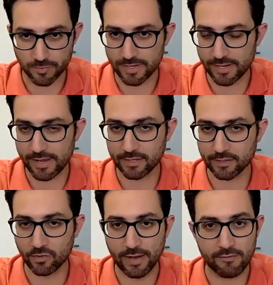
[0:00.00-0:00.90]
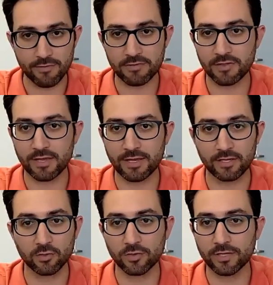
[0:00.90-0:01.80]
media handle, everything,
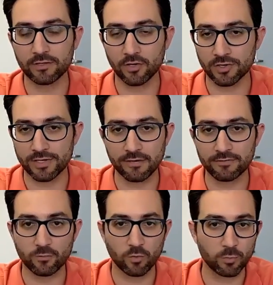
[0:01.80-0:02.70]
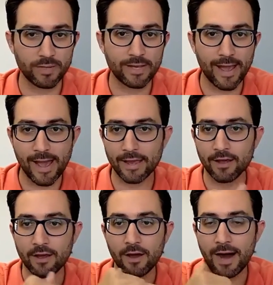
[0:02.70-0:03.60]
including her gift, will be at
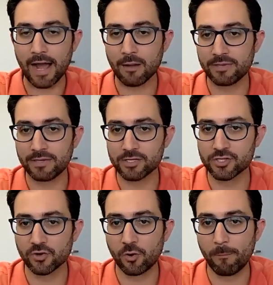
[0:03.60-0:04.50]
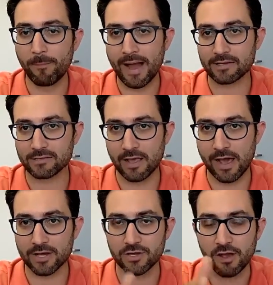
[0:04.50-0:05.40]
Hiban digital
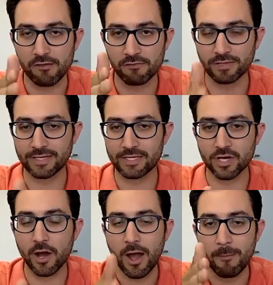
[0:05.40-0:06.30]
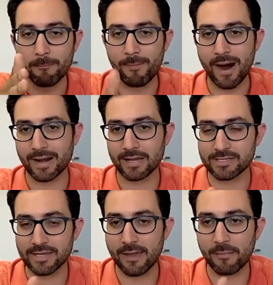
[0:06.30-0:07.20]
backslash Felicia
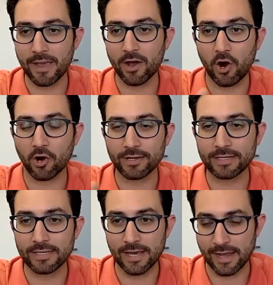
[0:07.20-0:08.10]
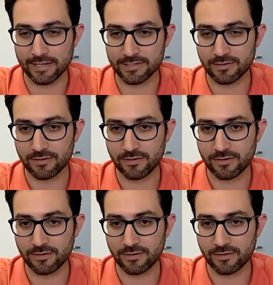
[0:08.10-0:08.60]
Mares, M A R E S.